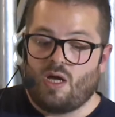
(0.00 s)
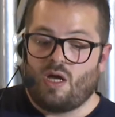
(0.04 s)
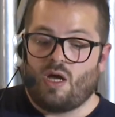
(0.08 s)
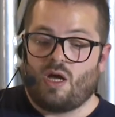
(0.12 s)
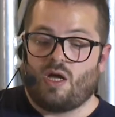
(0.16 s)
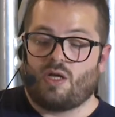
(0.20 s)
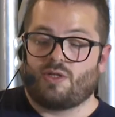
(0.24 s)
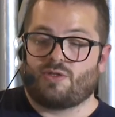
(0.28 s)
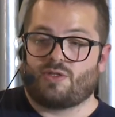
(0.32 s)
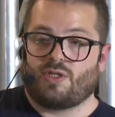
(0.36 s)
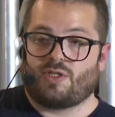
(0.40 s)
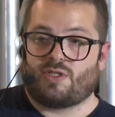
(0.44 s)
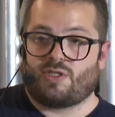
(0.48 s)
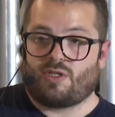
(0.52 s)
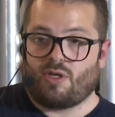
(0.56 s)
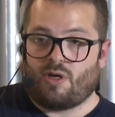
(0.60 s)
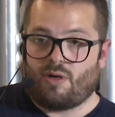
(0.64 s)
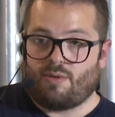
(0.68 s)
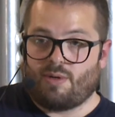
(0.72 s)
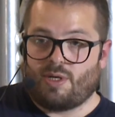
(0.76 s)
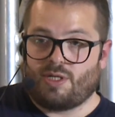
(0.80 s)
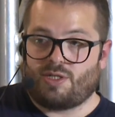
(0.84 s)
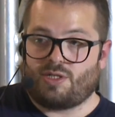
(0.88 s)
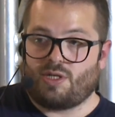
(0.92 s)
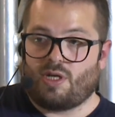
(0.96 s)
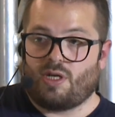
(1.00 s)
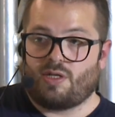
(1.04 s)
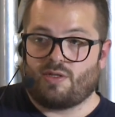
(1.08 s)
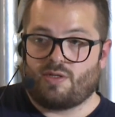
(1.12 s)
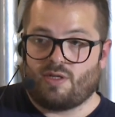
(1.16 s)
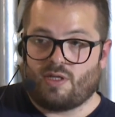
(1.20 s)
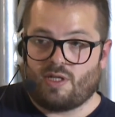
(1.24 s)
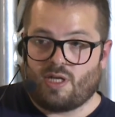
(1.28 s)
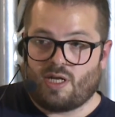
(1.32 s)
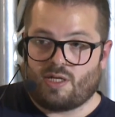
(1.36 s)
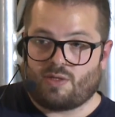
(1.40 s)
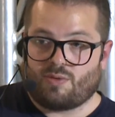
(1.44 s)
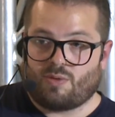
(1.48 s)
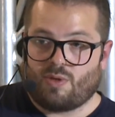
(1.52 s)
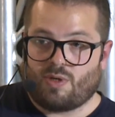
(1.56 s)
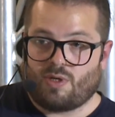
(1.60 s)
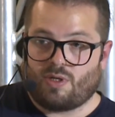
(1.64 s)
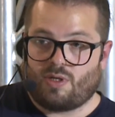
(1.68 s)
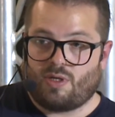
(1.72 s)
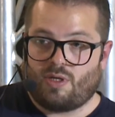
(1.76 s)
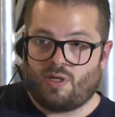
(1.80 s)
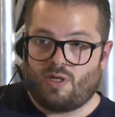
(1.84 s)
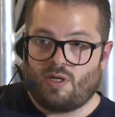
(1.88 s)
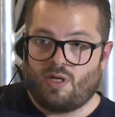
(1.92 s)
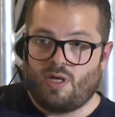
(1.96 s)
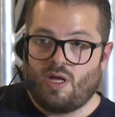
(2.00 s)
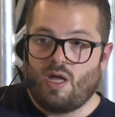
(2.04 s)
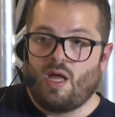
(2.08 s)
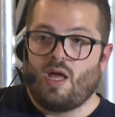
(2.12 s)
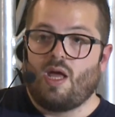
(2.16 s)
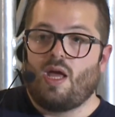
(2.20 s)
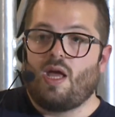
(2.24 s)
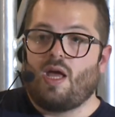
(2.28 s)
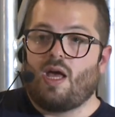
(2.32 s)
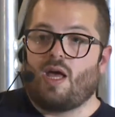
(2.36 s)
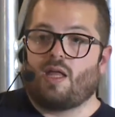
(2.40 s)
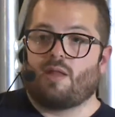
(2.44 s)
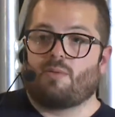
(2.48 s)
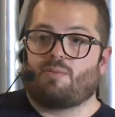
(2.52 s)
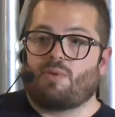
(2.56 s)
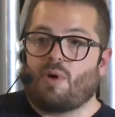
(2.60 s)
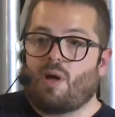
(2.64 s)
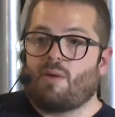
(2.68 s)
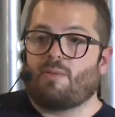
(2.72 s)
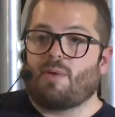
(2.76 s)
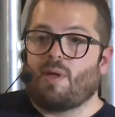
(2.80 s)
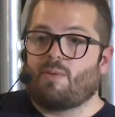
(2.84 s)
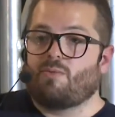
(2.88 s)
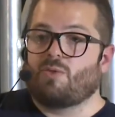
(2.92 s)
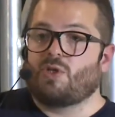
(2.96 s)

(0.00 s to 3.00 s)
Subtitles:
on the storage and the network. And the problem